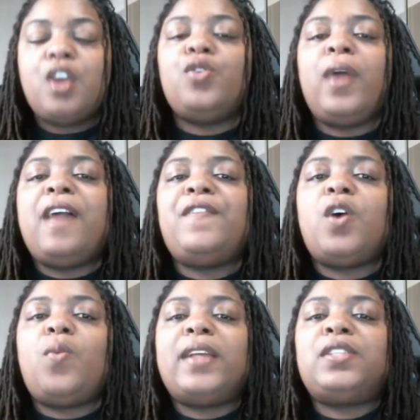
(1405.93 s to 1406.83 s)
You have
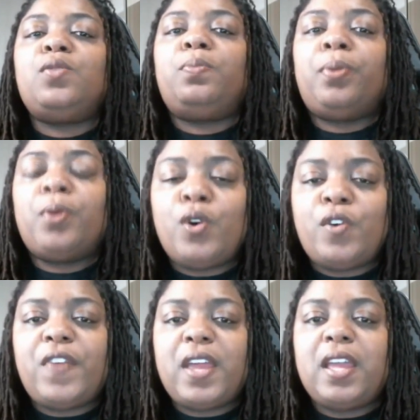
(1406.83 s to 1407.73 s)
no way to
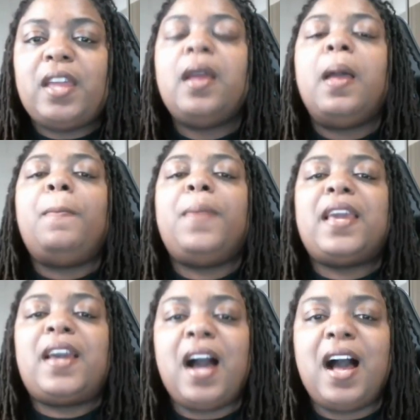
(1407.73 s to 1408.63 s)
prove it
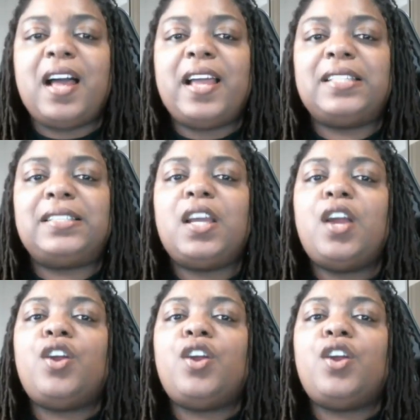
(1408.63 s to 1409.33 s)
because